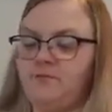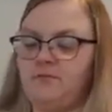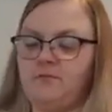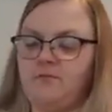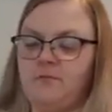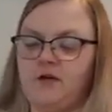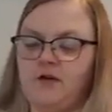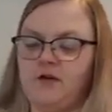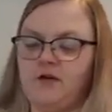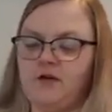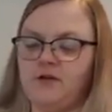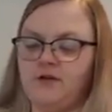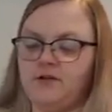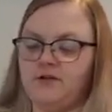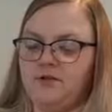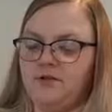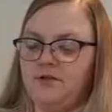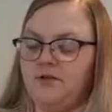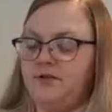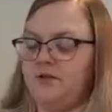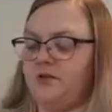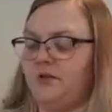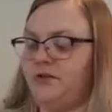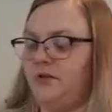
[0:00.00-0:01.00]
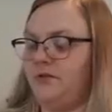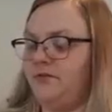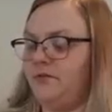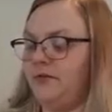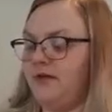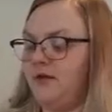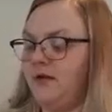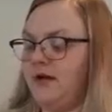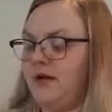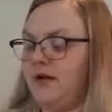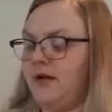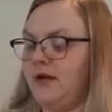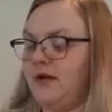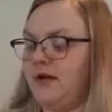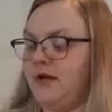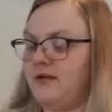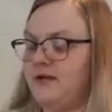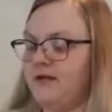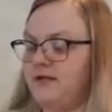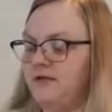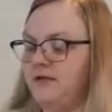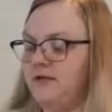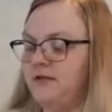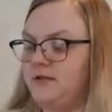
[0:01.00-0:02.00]
My hands are all dirty, but I got
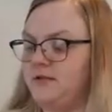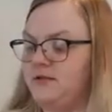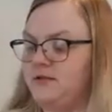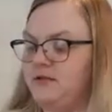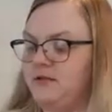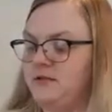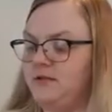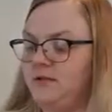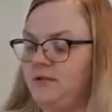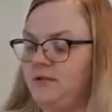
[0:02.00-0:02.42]
this.